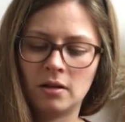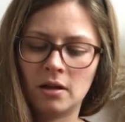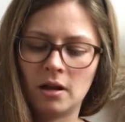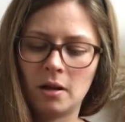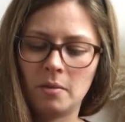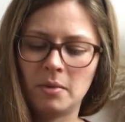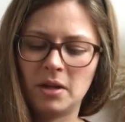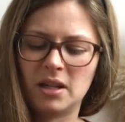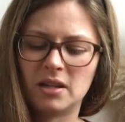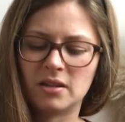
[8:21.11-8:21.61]

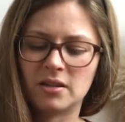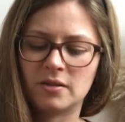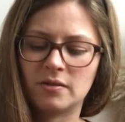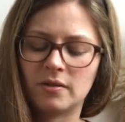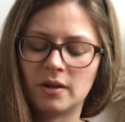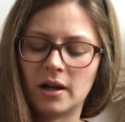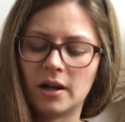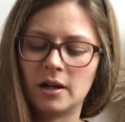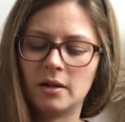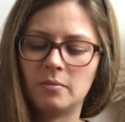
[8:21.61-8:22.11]
I mean, it's
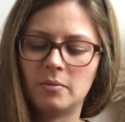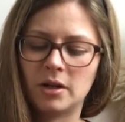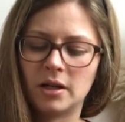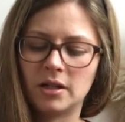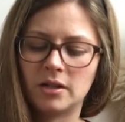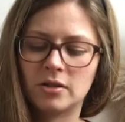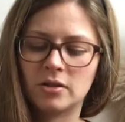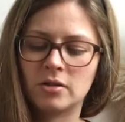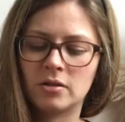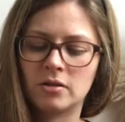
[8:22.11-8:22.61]
fine, but
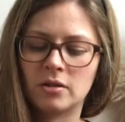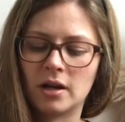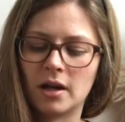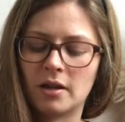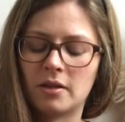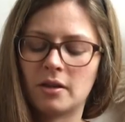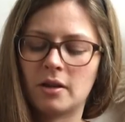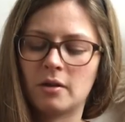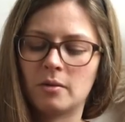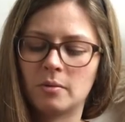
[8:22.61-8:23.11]
it doesn't, I
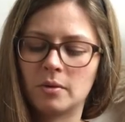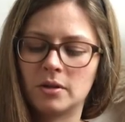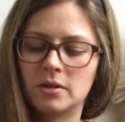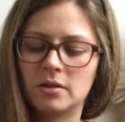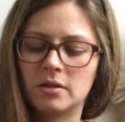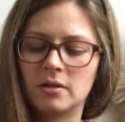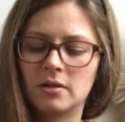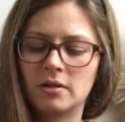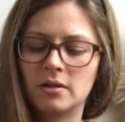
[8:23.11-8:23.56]
think it would